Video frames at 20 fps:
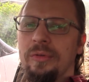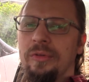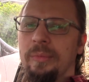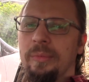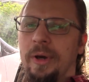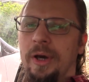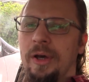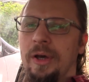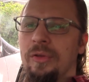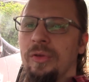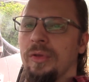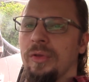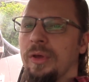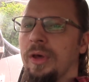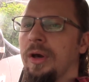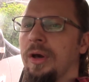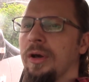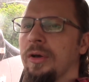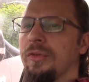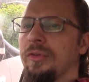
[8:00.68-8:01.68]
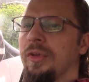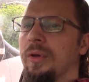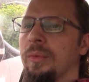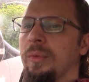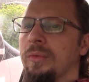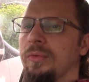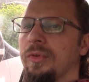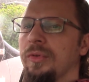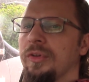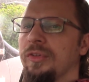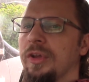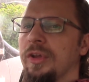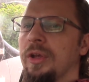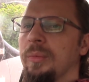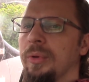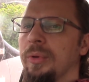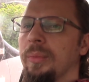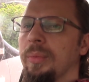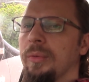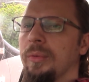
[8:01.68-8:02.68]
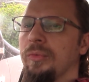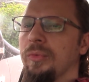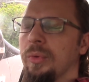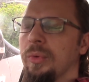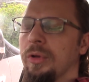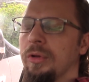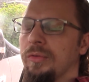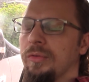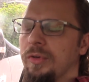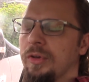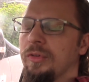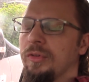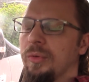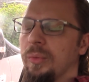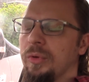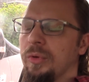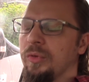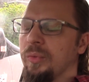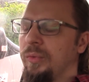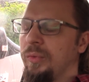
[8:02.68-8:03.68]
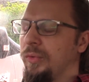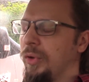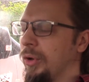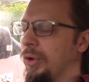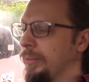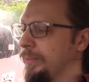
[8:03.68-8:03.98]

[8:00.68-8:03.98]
buy another car, because that won't fix any problems. We're going to fix the ones we've got.